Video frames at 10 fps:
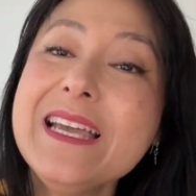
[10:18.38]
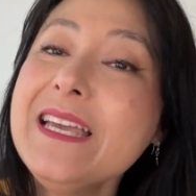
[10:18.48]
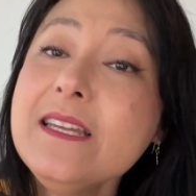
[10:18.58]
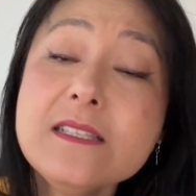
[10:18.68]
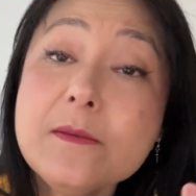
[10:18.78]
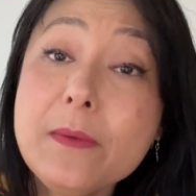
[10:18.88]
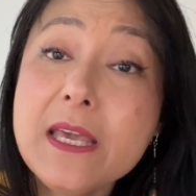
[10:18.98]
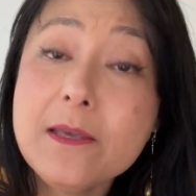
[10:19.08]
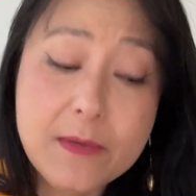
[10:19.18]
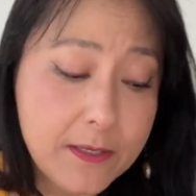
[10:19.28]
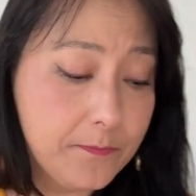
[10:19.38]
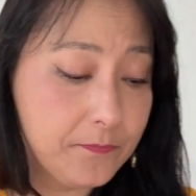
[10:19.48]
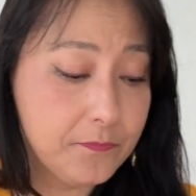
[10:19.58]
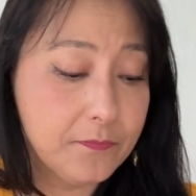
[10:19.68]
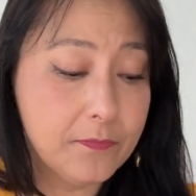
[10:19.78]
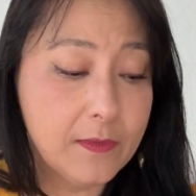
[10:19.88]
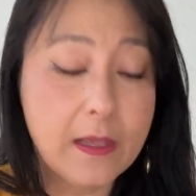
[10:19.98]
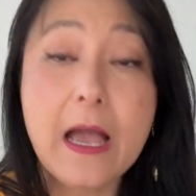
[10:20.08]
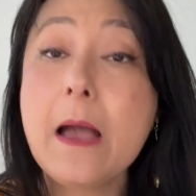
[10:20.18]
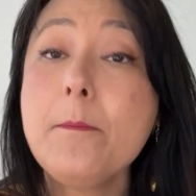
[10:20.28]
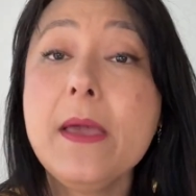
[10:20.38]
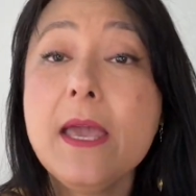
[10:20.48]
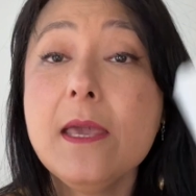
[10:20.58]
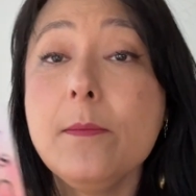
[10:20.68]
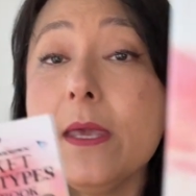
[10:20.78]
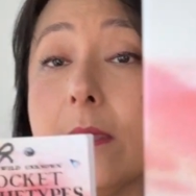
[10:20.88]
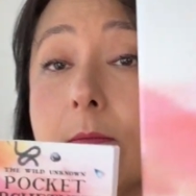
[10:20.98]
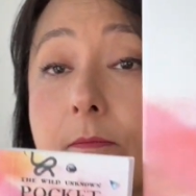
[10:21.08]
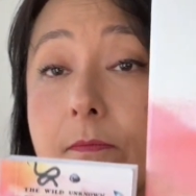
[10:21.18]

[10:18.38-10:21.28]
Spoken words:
It is a baby. A baby.